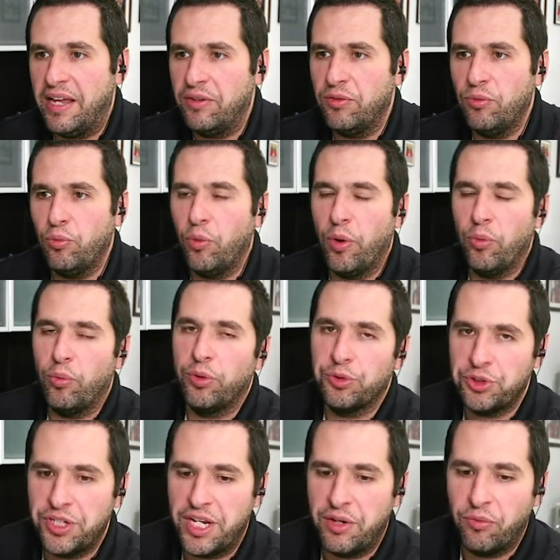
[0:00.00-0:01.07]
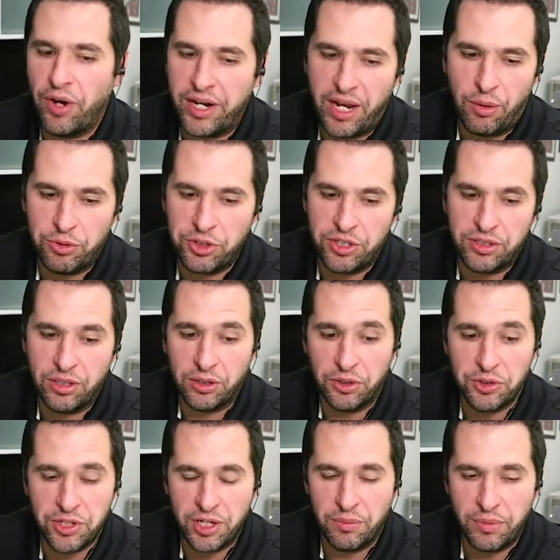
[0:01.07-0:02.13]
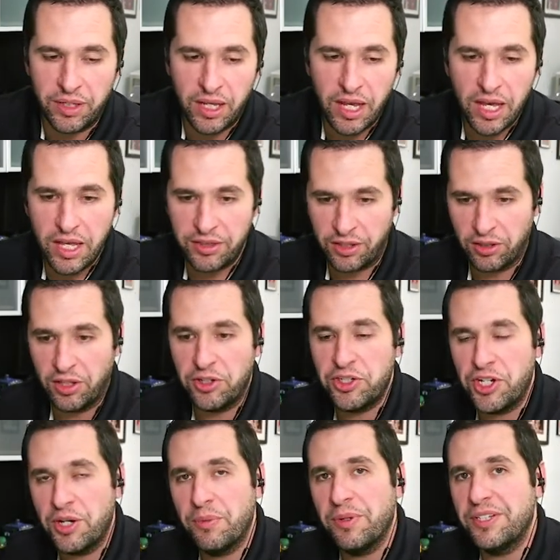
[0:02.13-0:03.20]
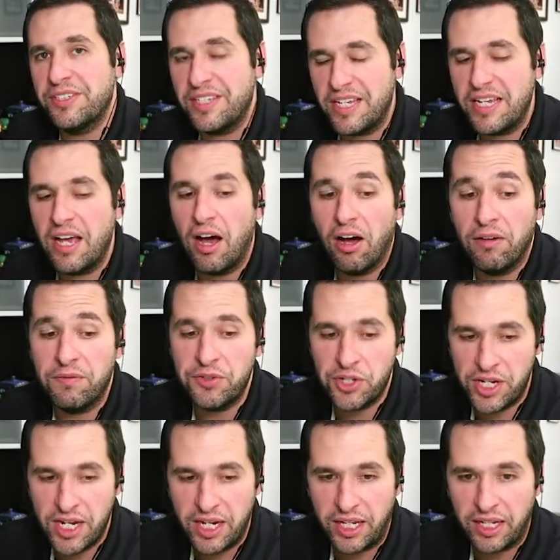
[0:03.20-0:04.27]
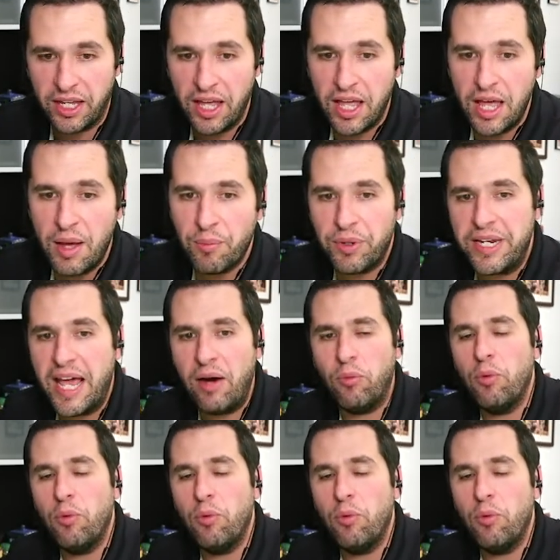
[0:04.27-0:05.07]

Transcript: and what we're seeing right now is just the legitimate the legitimacy of cheating. But now